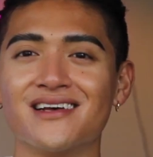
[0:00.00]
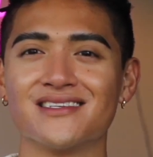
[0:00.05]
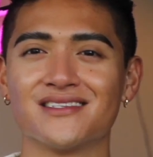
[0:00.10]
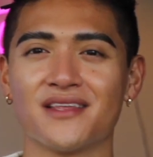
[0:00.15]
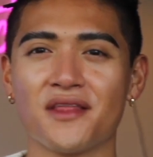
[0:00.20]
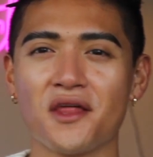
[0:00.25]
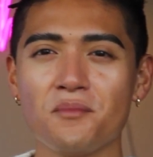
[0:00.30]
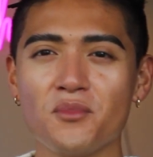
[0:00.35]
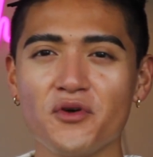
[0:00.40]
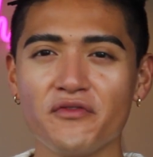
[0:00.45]

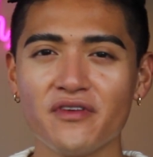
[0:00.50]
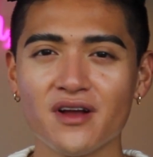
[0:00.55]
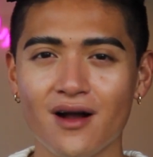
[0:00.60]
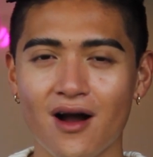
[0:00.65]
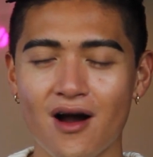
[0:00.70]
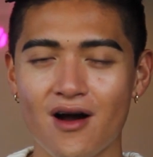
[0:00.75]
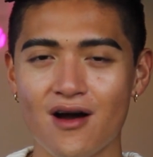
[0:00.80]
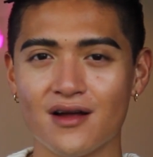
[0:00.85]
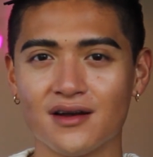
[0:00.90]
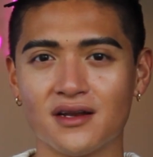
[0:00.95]
So then moving
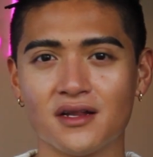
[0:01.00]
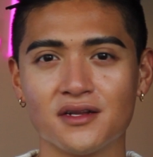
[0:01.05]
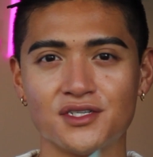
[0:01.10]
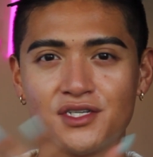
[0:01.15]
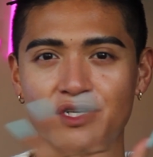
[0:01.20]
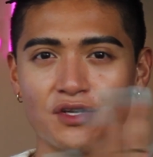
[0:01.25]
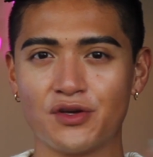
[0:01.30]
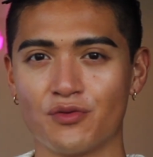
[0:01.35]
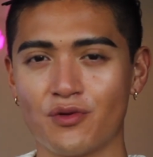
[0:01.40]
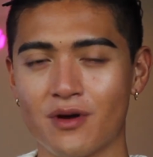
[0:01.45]
on
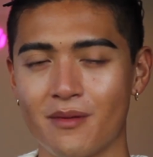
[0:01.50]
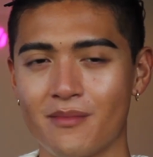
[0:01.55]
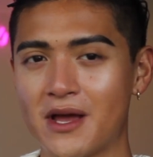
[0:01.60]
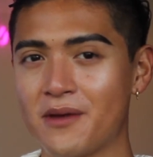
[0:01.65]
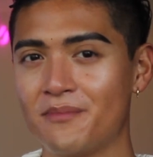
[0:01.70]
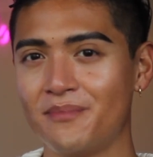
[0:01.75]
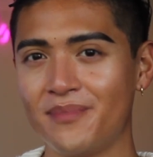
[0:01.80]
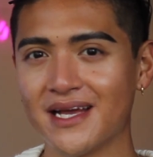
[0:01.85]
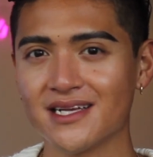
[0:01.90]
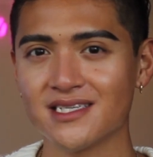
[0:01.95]
to
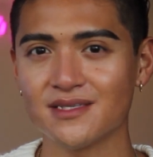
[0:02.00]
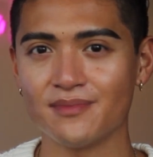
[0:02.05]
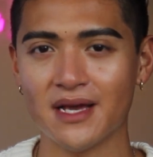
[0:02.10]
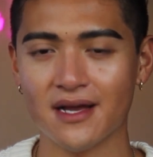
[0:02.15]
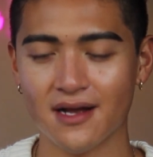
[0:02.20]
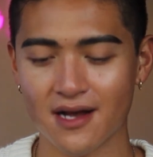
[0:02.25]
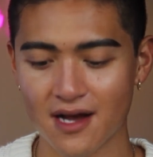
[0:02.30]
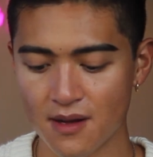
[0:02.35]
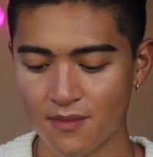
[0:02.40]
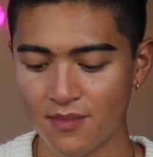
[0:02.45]
my base
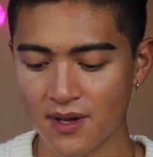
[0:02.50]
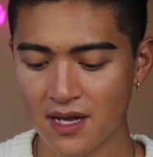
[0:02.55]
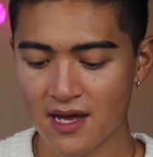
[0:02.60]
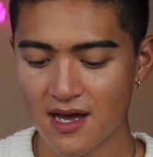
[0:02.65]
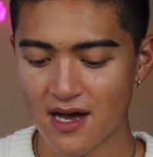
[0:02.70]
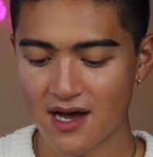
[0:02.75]
makeup,